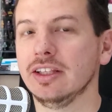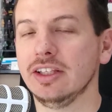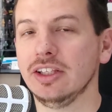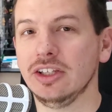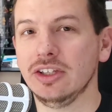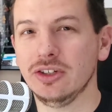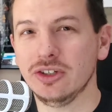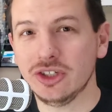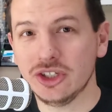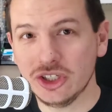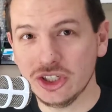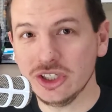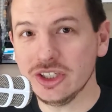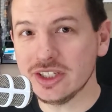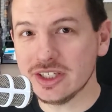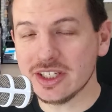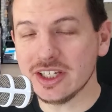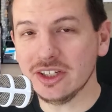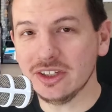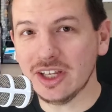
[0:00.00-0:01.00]
you should
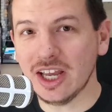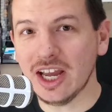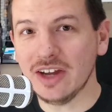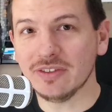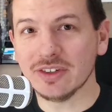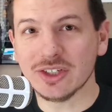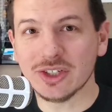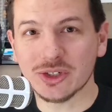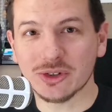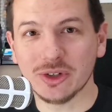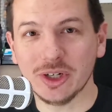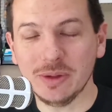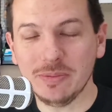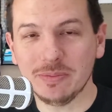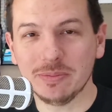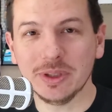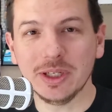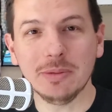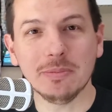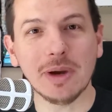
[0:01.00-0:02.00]
still have a script,
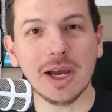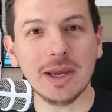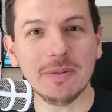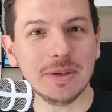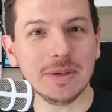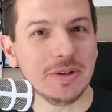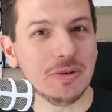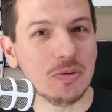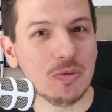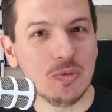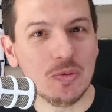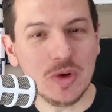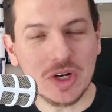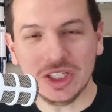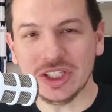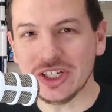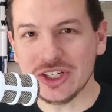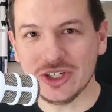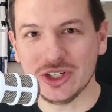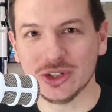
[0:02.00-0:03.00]
but it might be
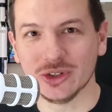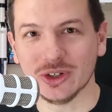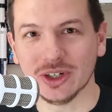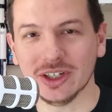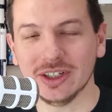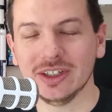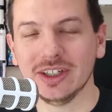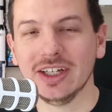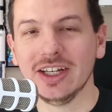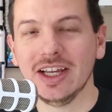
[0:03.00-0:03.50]
really short.